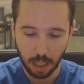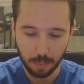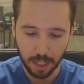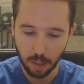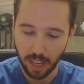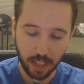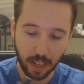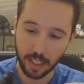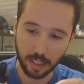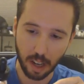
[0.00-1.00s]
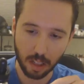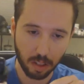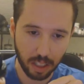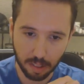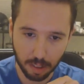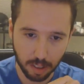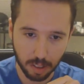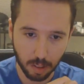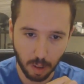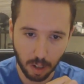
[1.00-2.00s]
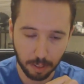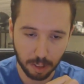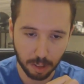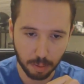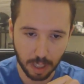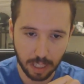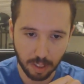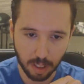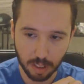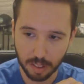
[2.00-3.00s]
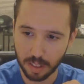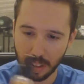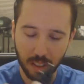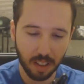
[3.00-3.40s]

Um, they don't add any colorings or, or artificial flavors.